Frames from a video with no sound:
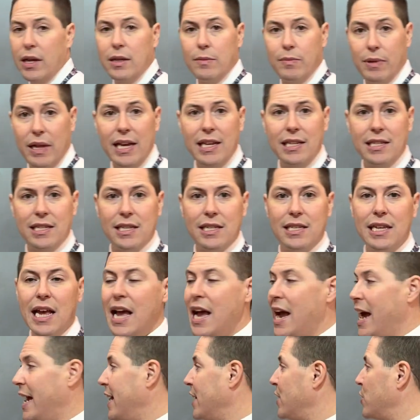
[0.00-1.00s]
places,
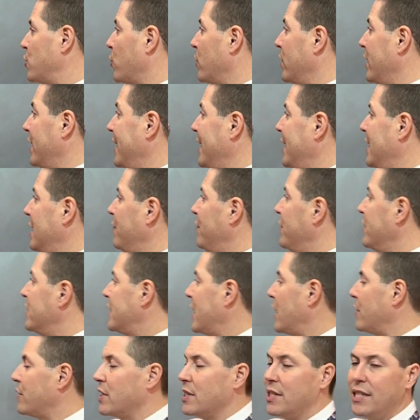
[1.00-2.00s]
and it sort of evens
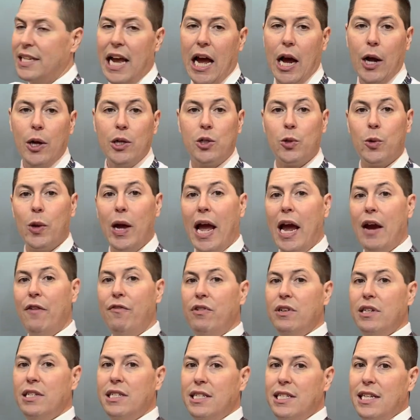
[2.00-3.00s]
out the sound, so
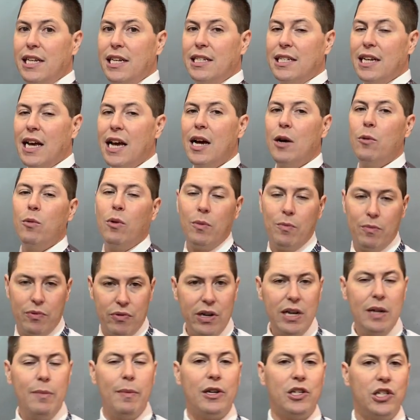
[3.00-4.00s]
every seat will
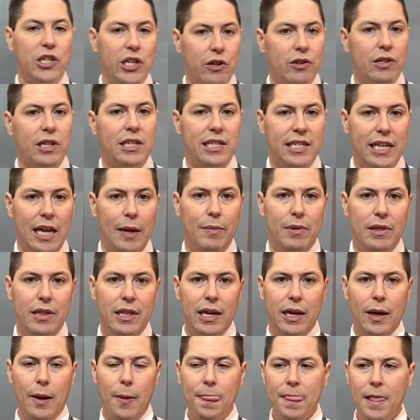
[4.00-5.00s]
pretty much hear the same
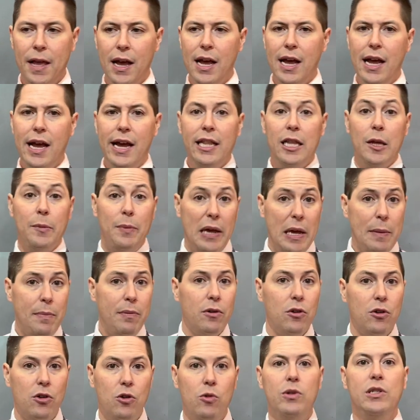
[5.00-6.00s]
thing. The
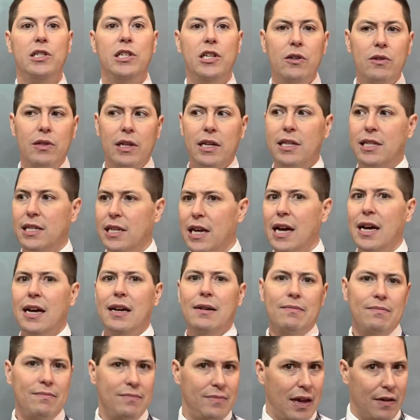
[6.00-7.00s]
people who do this
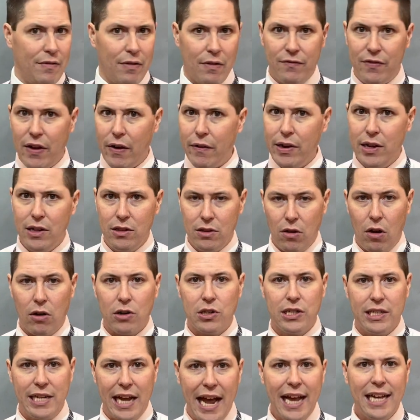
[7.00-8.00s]
have a very large
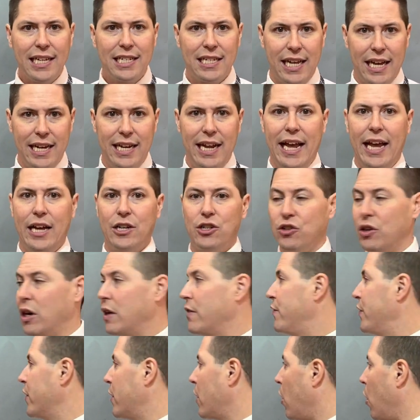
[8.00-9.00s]
task at hand to try to
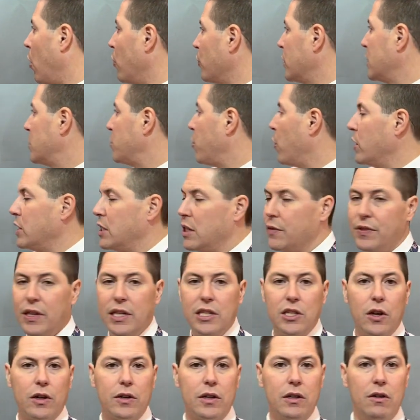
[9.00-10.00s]
figure out all these points of
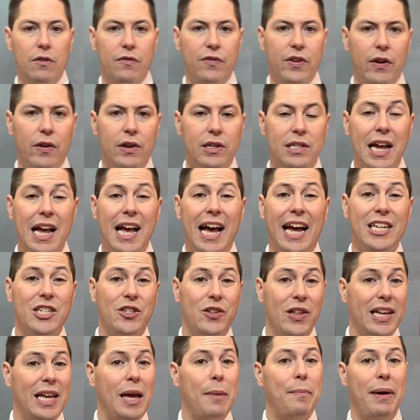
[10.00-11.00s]
destructive interference, and so
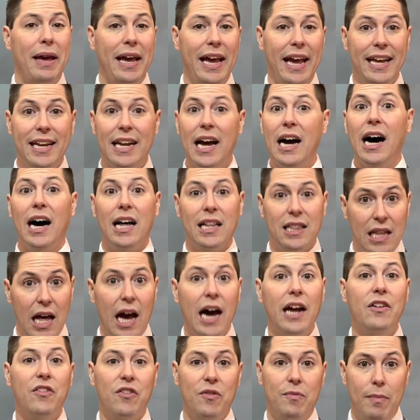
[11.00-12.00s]
they get paid a
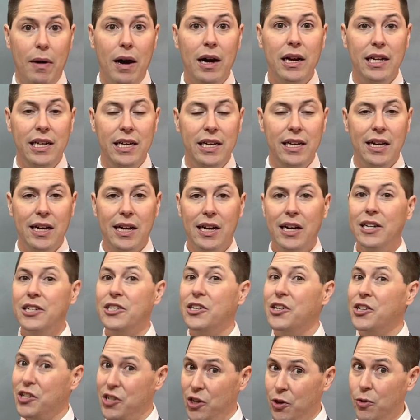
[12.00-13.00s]
lot of money
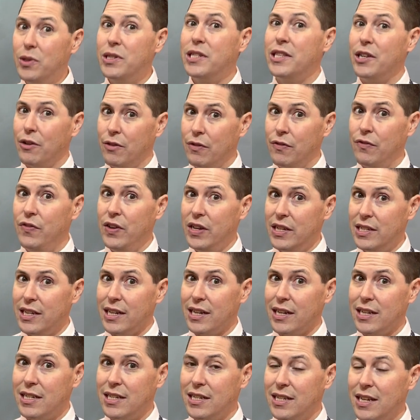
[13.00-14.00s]
to use their
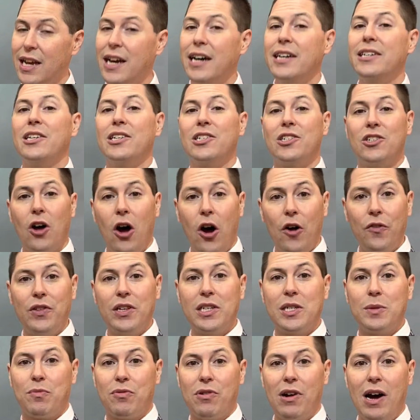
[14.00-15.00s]
physics to solve
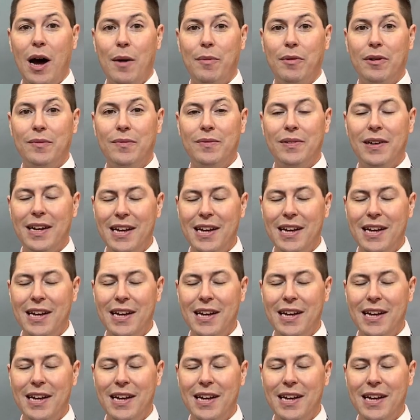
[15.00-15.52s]
this problem.